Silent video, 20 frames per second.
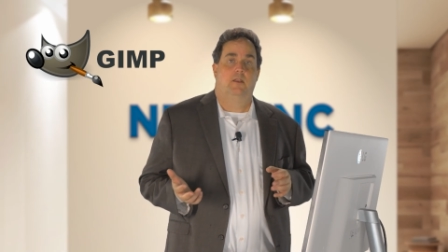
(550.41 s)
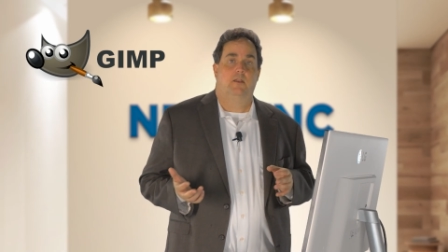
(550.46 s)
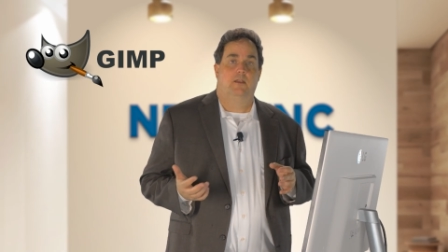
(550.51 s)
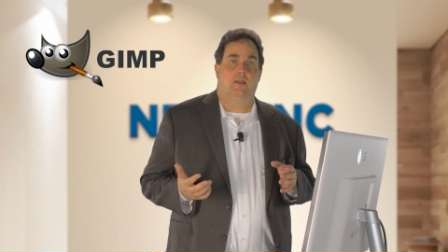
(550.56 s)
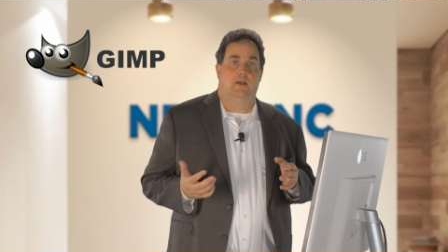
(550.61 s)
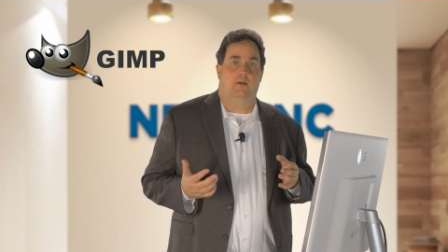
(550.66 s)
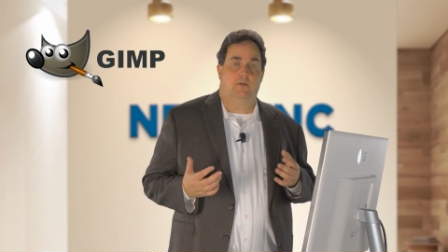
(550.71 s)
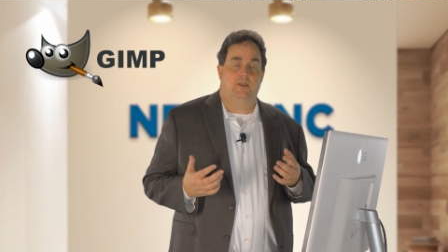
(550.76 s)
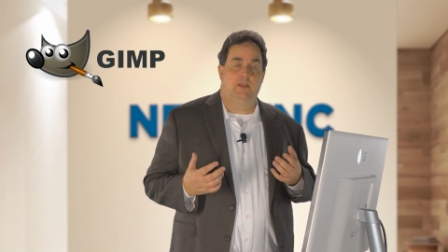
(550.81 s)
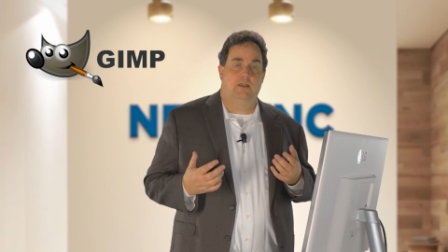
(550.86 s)

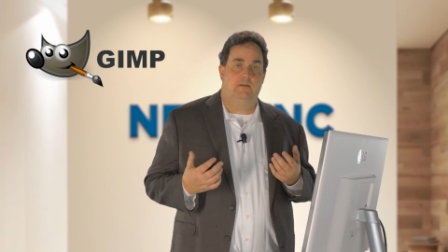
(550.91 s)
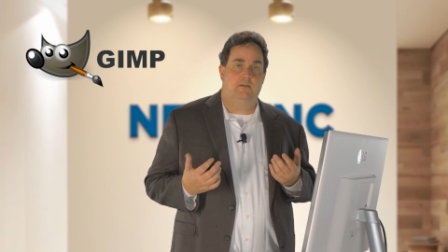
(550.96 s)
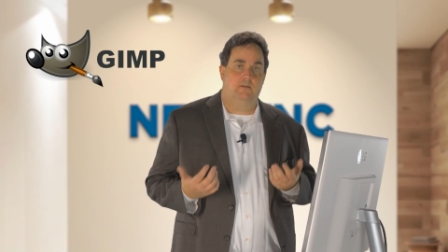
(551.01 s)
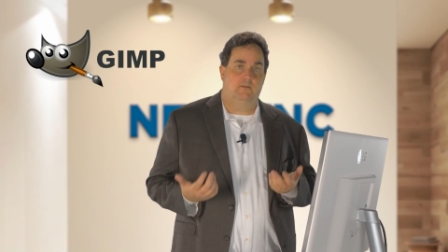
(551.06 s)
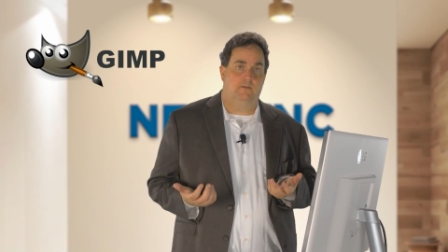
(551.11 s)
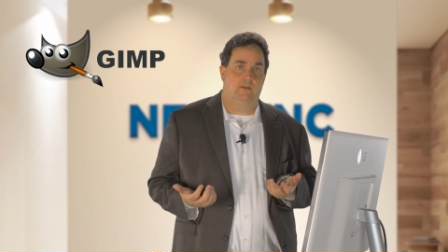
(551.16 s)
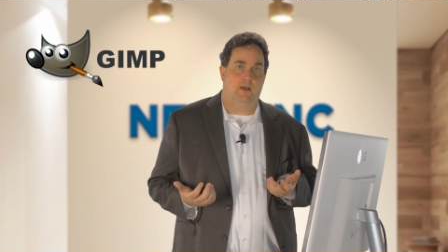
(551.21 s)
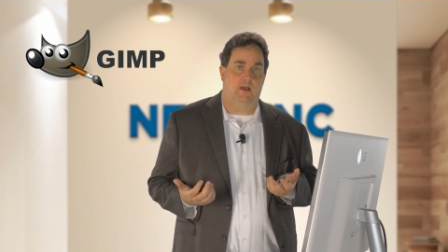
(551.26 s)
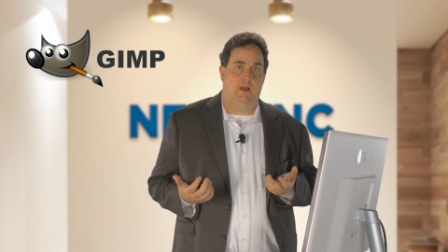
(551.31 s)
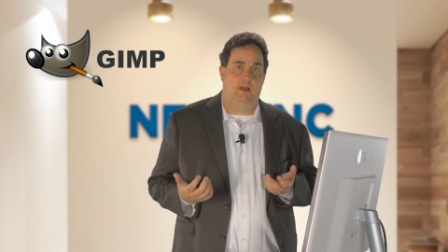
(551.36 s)
Now, it
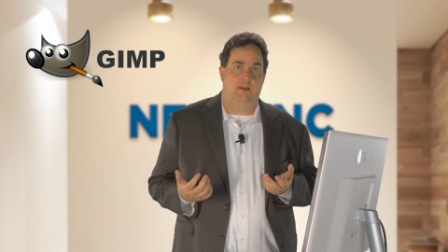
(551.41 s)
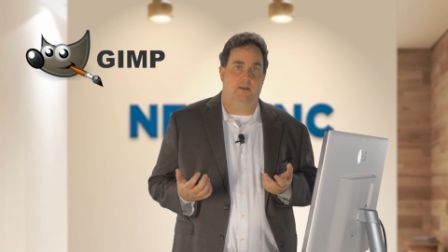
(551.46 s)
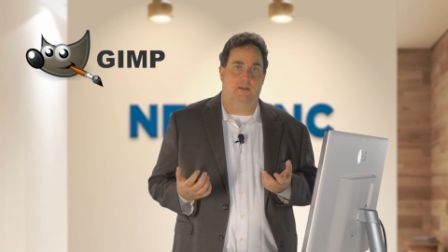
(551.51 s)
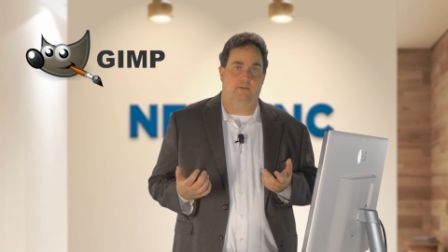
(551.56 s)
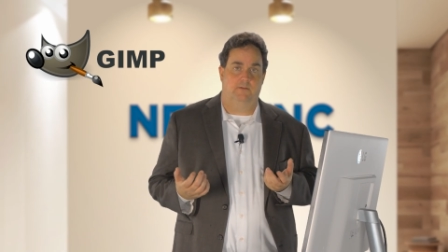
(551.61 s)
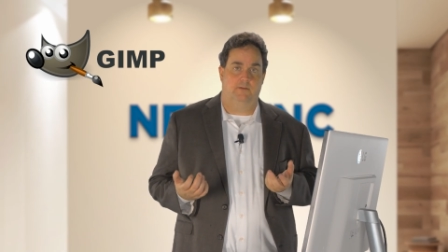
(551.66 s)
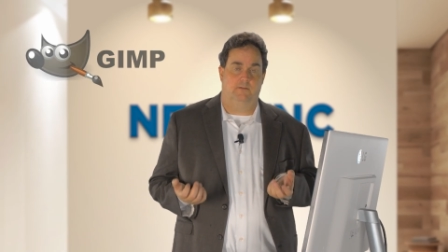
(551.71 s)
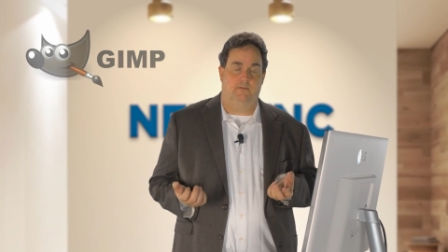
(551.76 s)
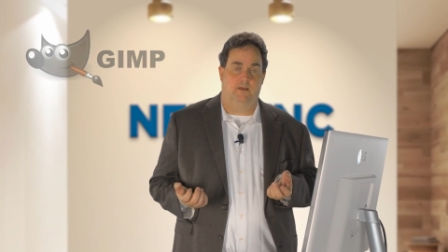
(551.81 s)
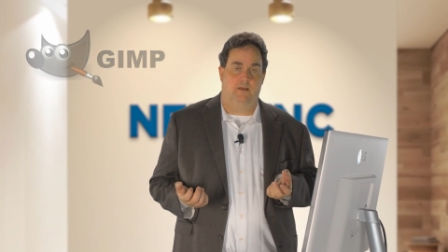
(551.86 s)
does not,
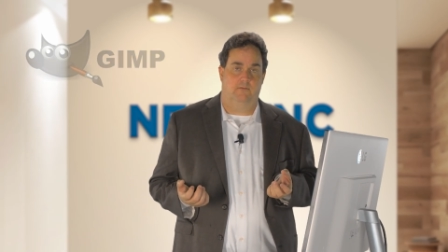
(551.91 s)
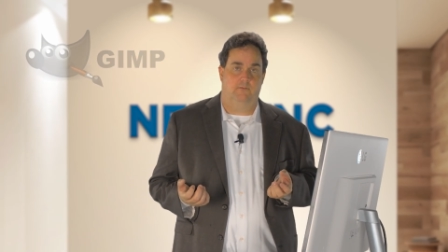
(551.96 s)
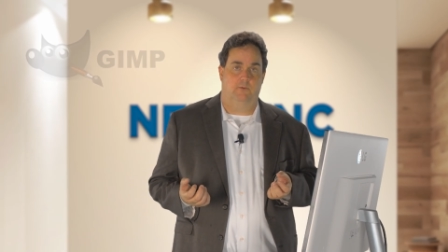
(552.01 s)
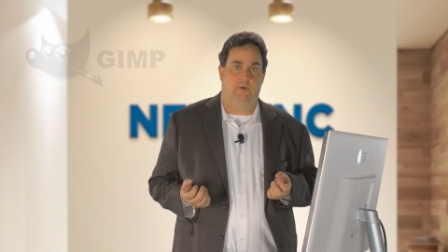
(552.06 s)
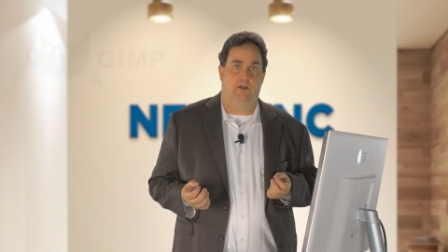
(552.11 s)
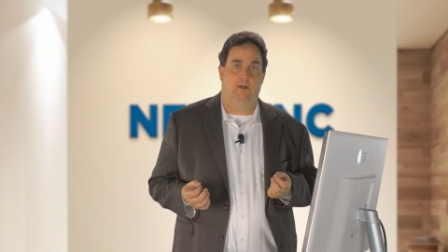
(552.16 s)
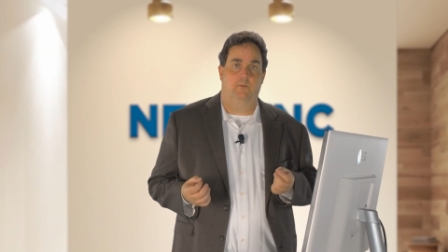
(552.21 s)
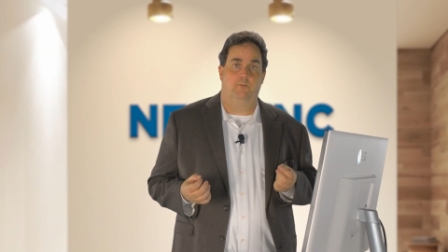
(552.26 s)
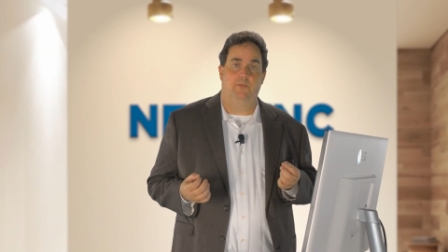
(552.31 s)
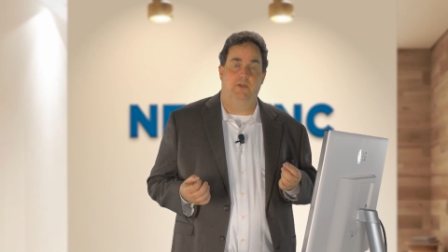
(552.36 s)
as a
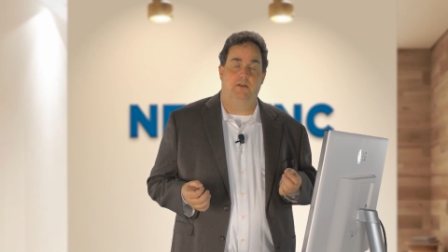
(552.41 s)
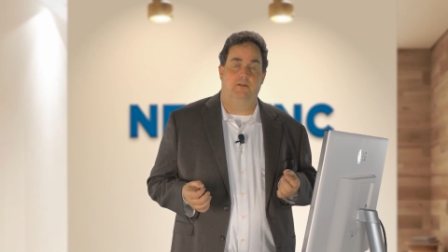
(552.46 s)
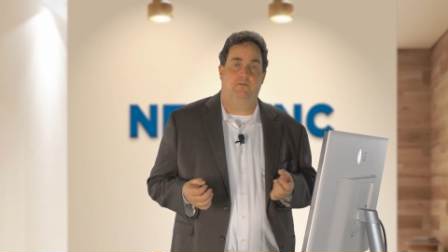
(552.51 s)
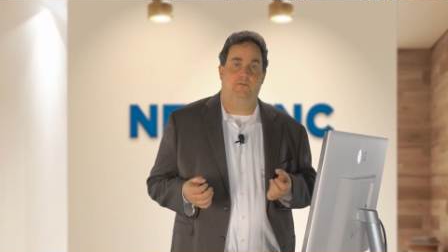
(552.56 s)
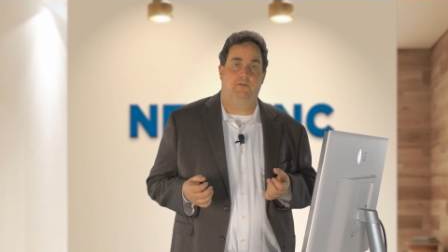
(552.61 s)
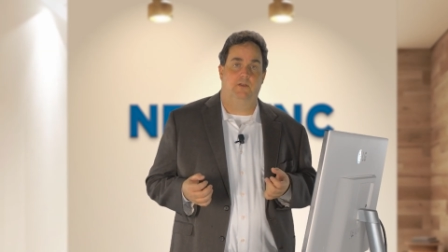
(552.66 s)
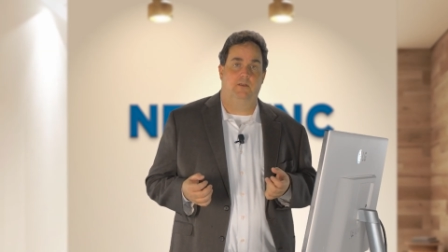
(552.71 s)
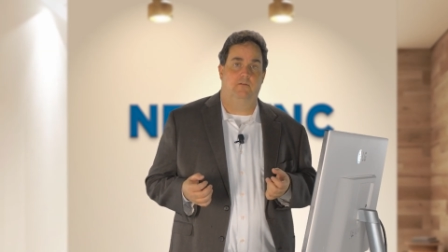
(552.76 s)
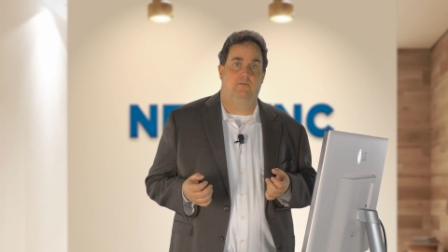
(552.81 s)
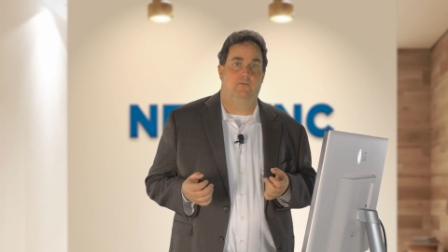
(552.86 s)
software,
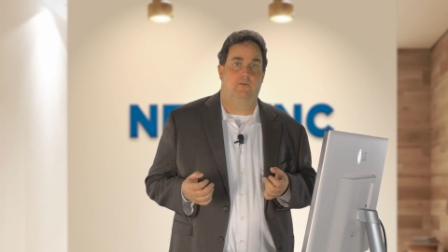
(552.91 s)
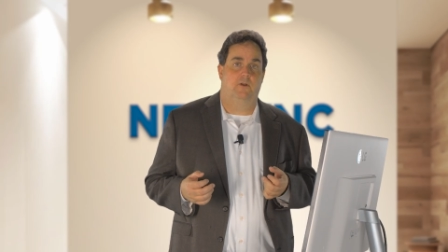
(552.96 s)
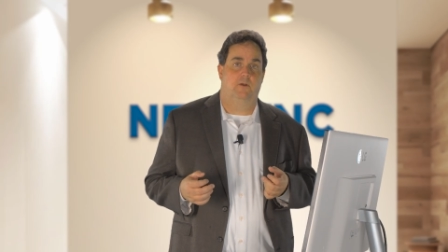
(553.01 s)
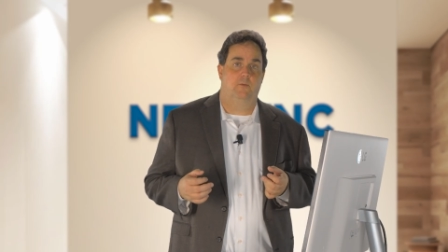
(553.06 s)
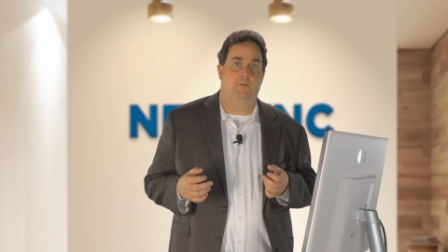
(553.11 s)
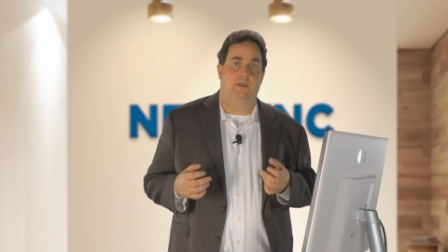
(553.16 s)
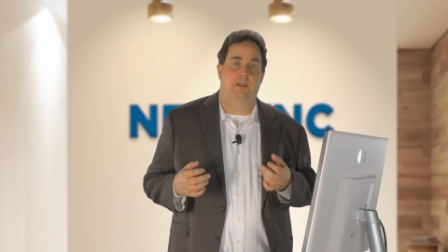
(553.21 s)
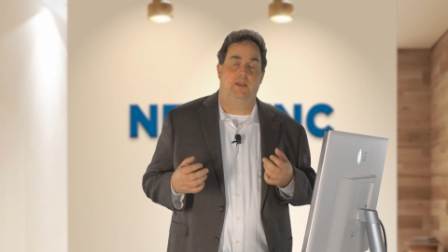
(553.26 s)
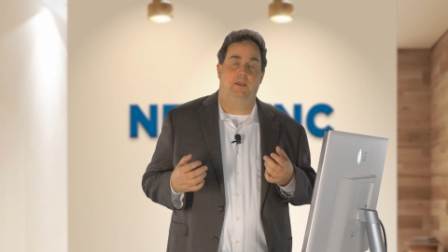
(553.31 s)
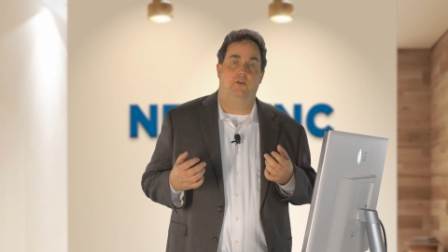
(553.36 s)
benefit
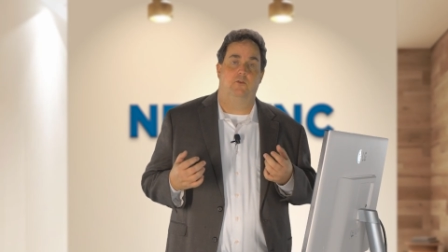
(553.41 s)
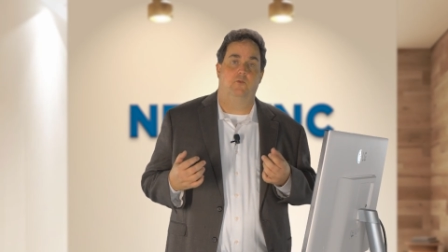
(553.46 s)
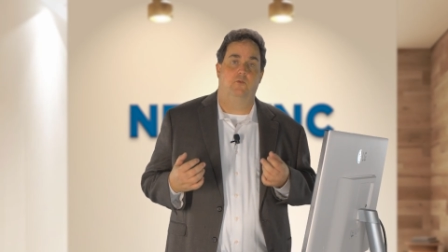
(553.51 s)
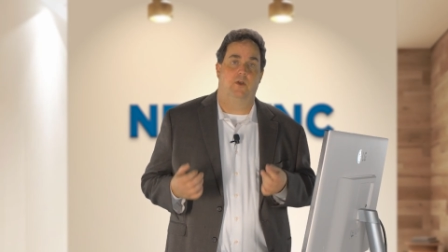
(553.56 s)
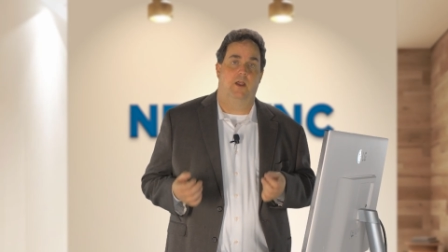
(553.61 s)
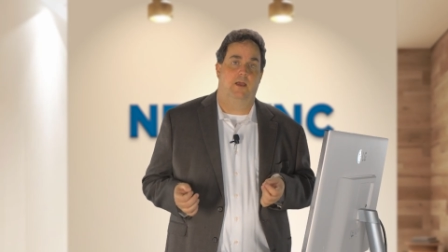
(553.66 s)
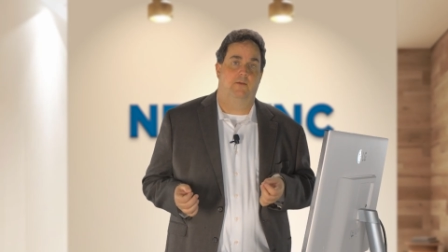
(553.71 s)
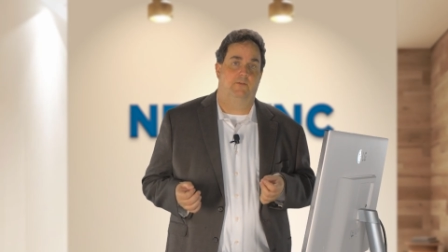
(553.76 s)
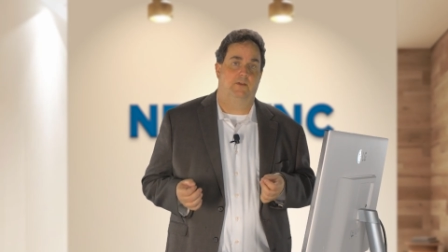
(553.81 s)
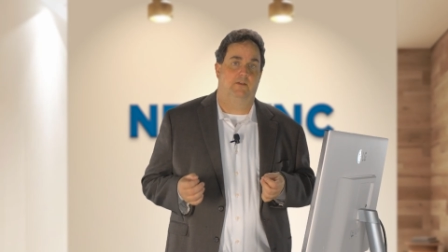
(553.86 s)
from a
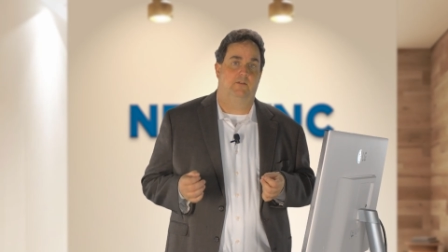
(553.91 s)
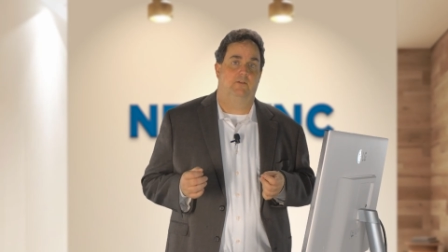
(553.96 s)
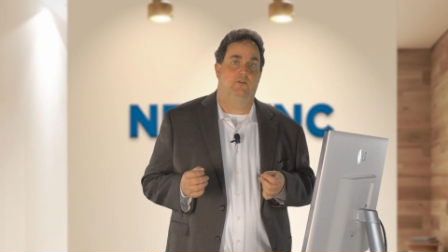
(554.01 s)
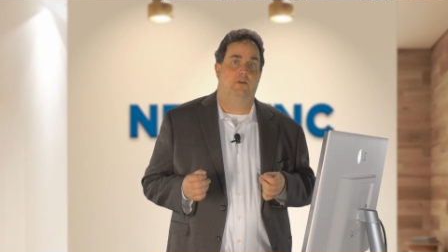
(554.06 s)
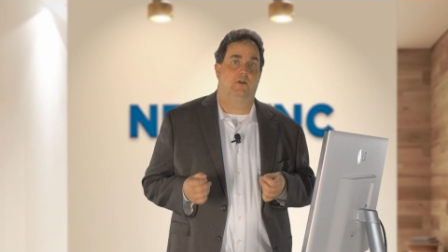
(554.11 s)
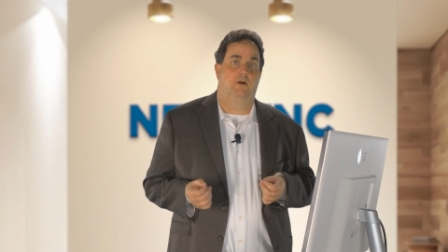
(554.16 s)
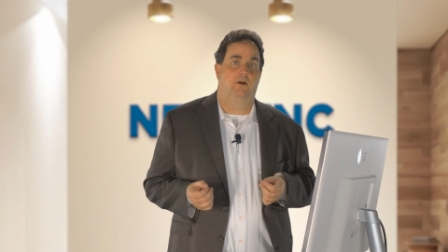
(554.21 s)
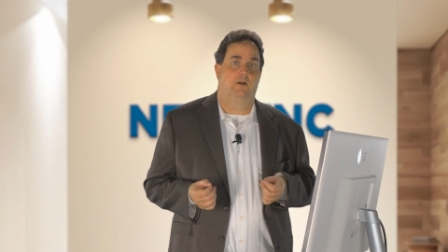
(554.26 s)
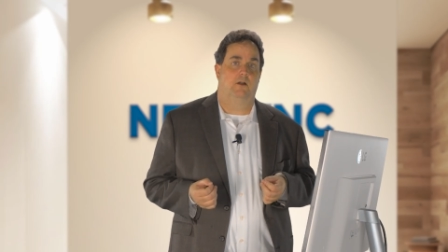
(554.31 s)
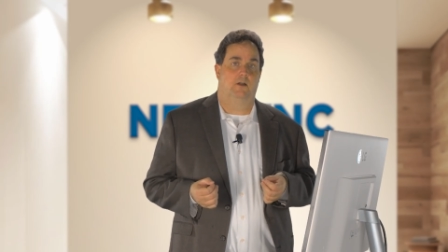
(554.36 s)
graphics
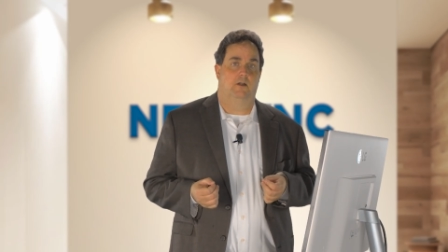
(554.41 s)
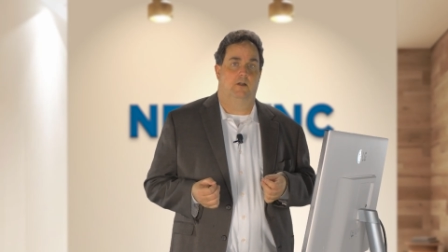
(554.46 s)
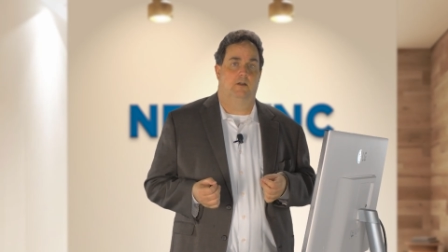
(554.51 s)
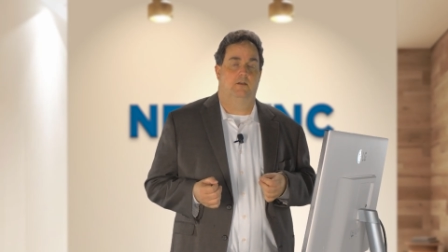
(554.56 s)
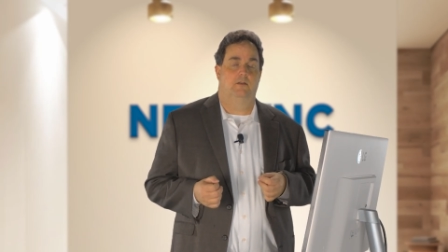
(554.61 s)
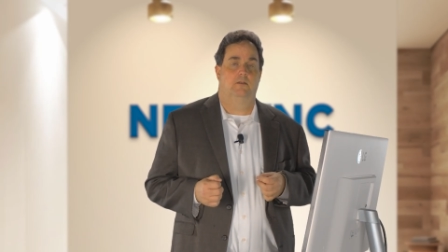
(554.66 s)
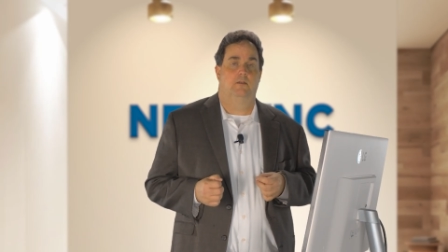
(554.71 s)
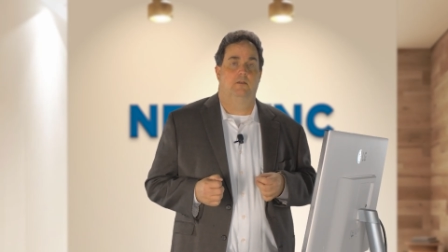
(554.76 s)
card.